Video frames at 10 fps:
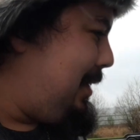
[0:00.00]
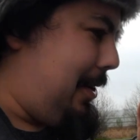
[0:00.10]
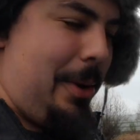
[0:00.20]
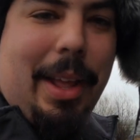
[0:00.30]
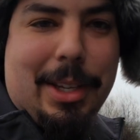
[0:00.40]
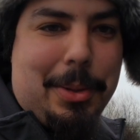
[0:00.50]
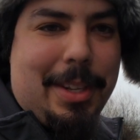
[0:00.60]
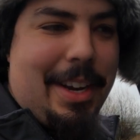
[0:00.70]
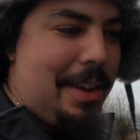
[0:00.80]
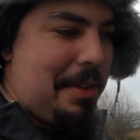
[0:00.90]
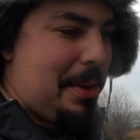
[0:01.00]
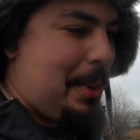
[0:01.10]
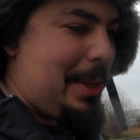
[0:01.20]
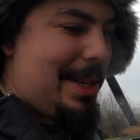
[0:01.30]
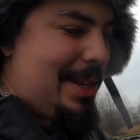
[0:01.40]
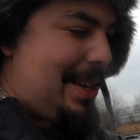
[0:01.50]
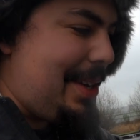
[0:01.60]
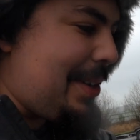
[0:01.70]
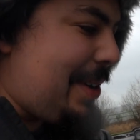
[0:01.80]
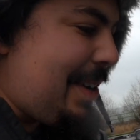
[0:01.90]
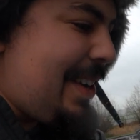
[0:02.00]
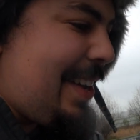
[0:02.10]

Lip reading: Our last one didn't have any coolant in it either.